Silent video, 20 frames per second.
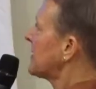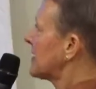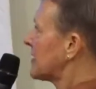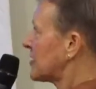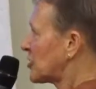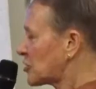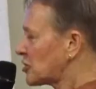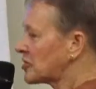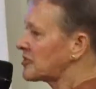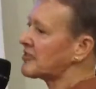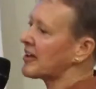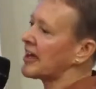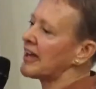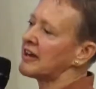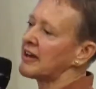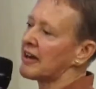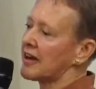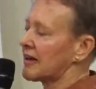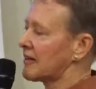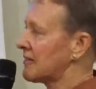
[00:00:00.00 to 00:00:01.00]
Good
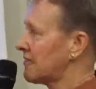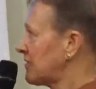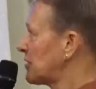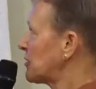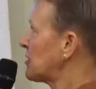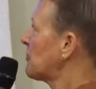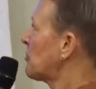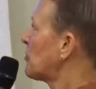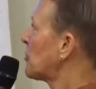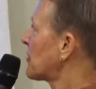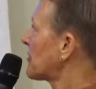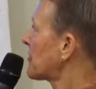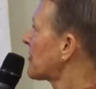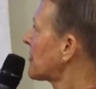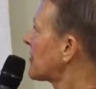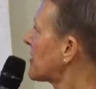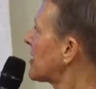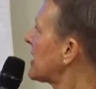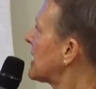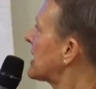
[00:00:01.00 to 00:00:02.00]
data, very
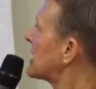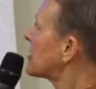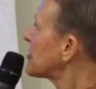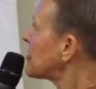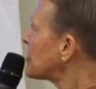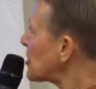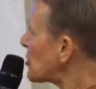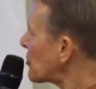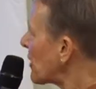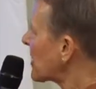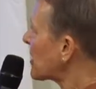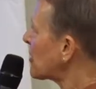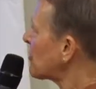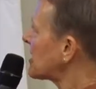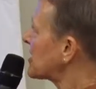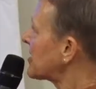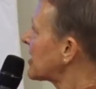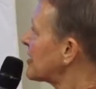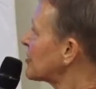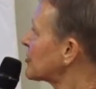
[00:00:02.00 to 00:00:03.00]
important. Clear
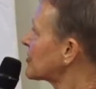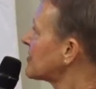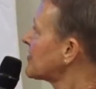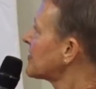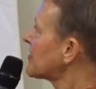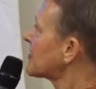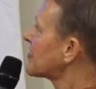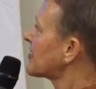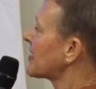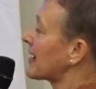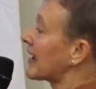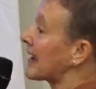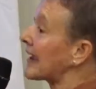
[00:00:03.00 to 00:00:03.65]
recommendations